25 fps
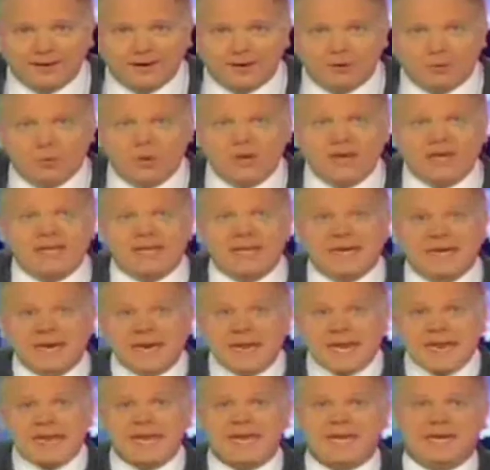We
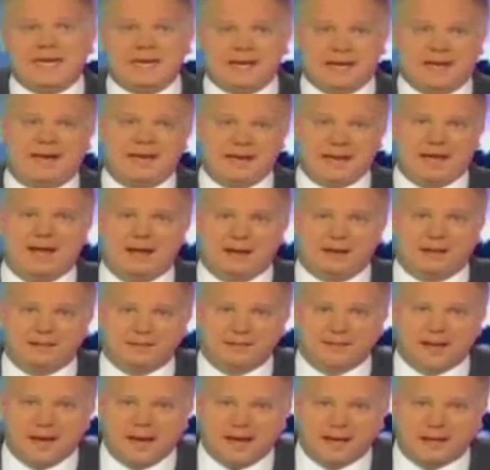need an
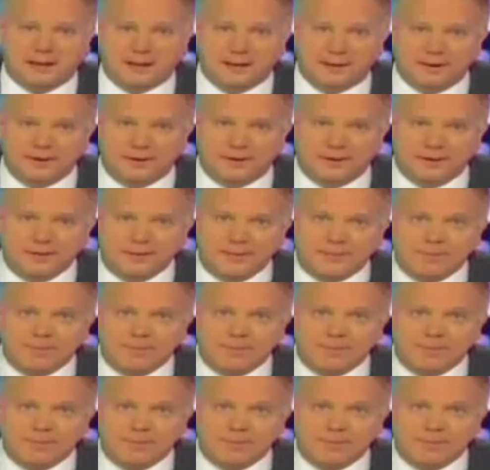Ellis Island.